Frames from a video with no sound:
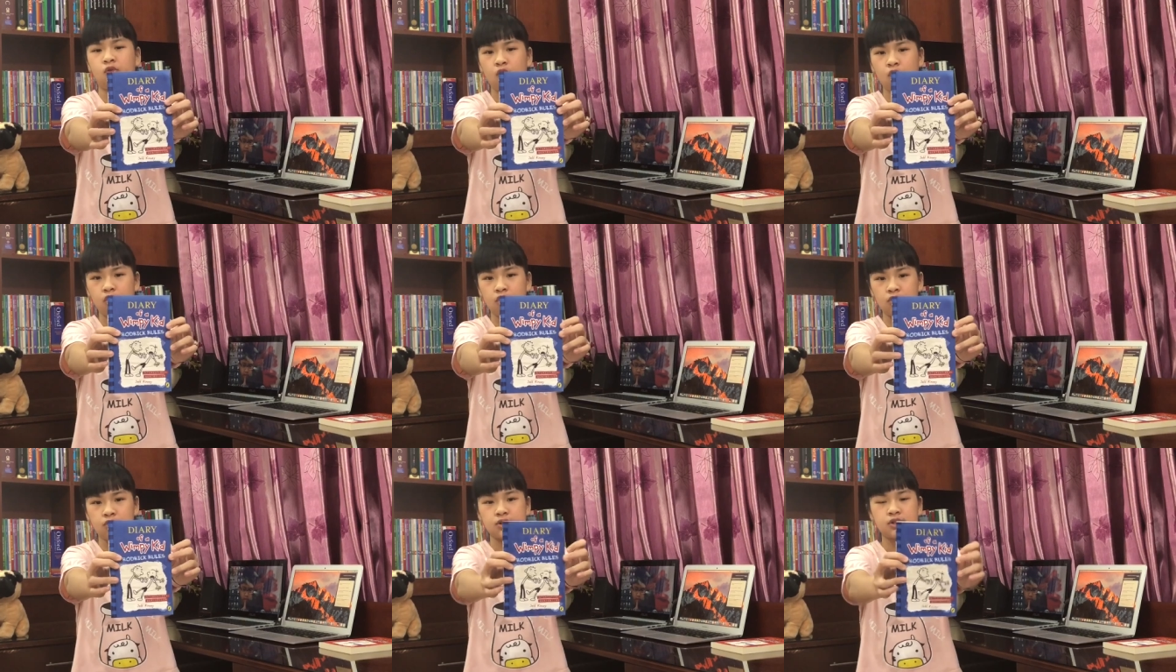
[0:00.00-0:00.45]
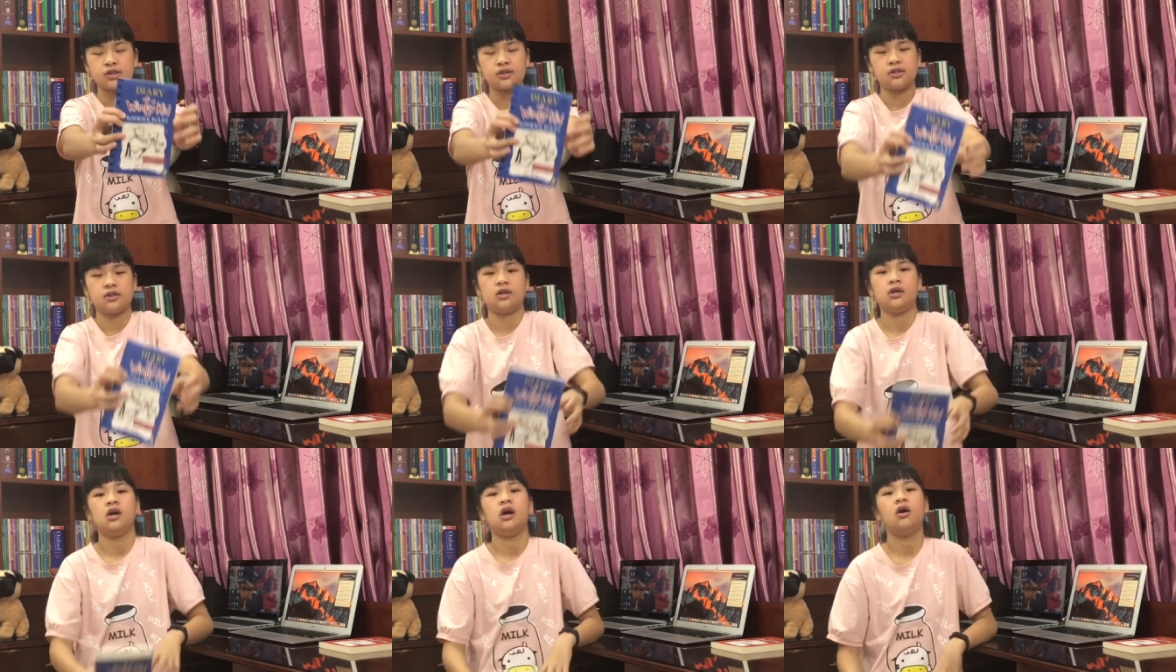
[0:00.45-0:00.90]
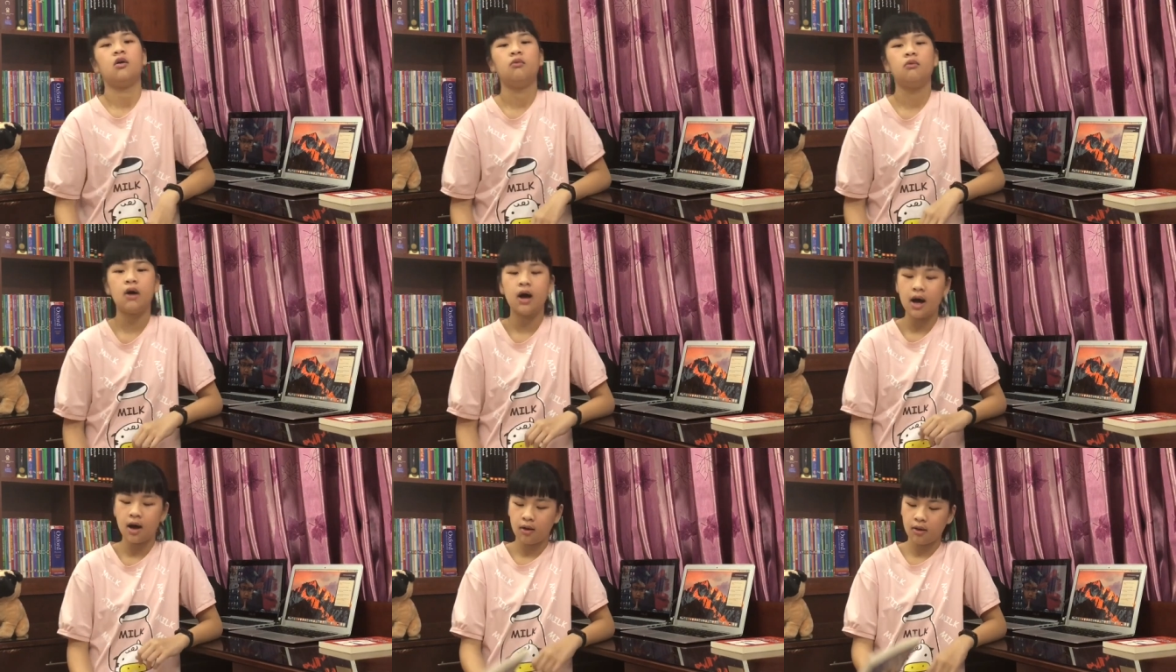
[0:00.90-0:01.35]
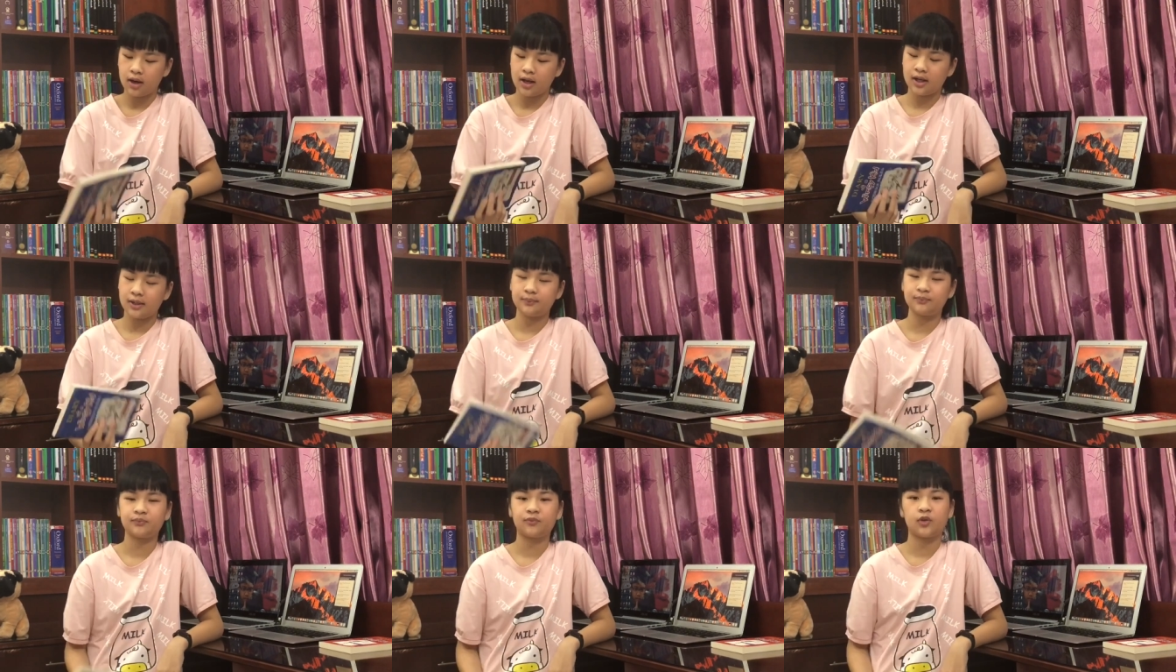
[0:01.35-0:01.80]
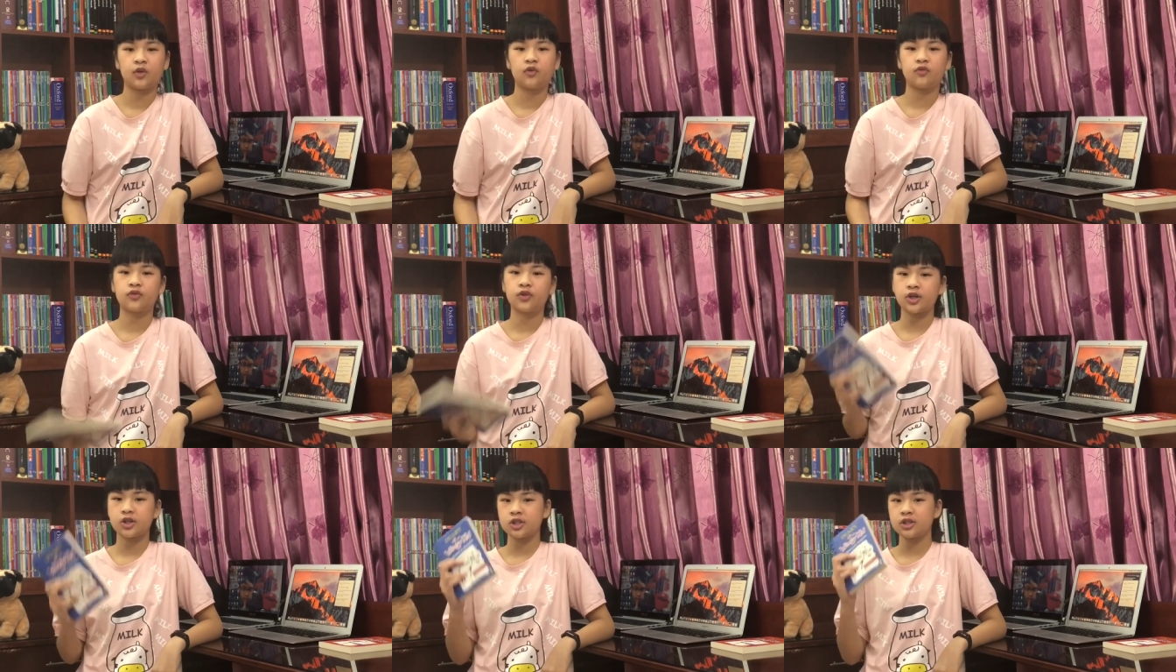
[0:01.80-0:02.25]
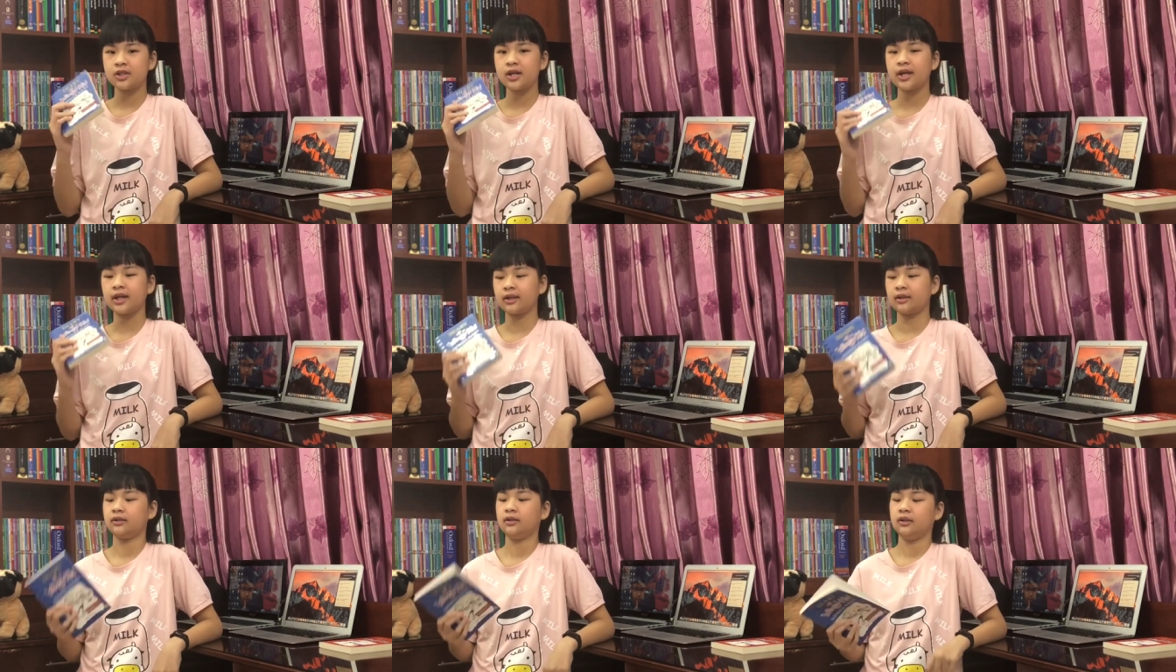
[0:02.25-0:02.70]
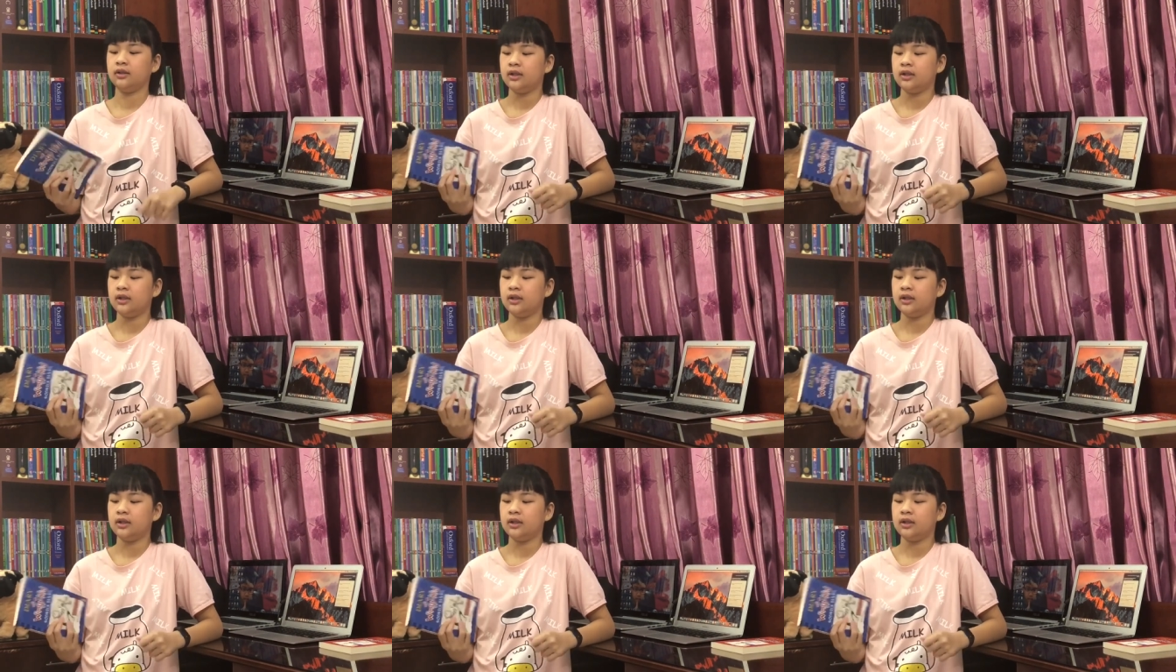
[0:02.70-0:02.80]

Rules. Well, um, first thing,